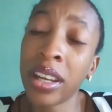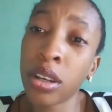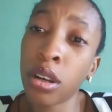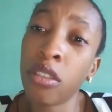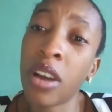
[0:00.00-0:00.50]

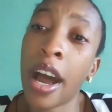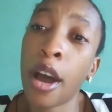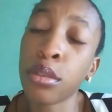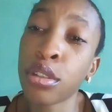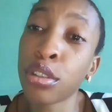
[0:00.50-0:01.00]
stupid
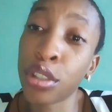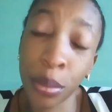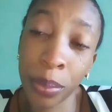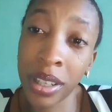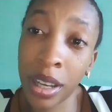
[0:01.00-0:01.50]
I was
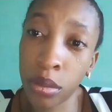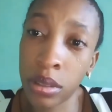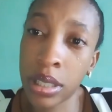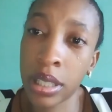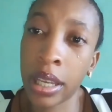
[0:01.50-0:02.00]
and
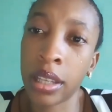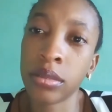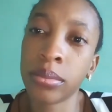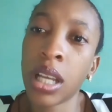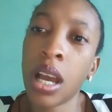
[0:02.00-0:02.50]

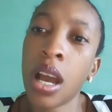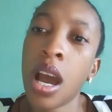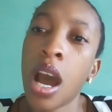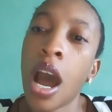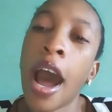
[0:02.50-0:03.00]
how
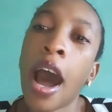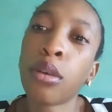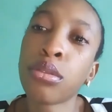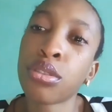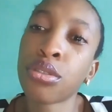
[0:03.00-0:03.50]

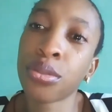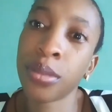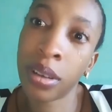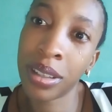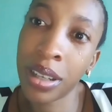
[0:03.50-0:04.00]
strong I
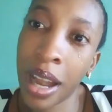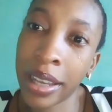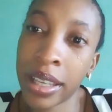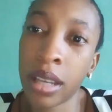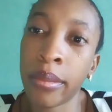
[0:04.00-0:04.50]
came out of
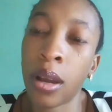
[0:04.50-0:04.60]
it.